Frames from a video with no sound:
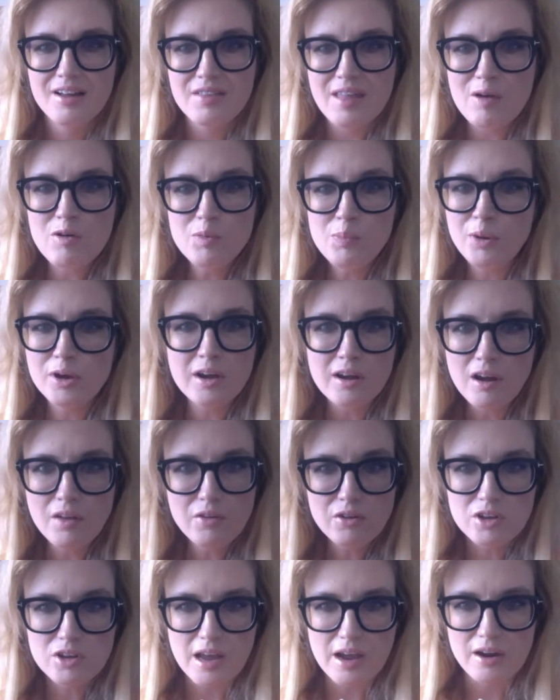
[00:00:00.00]
They would pick
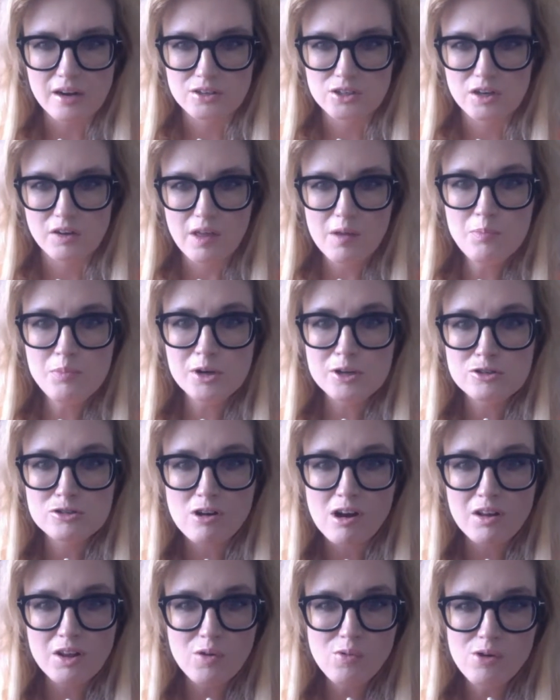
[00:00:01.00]
another character. They'd pick
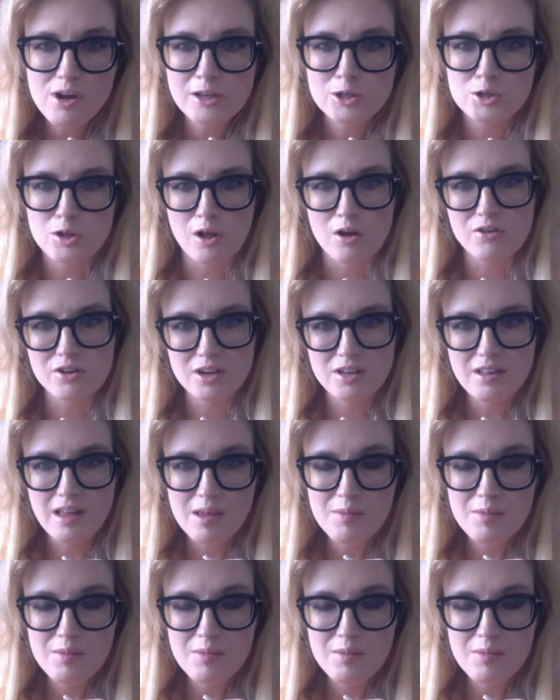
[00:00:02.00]
Scarlet Witch, Logan.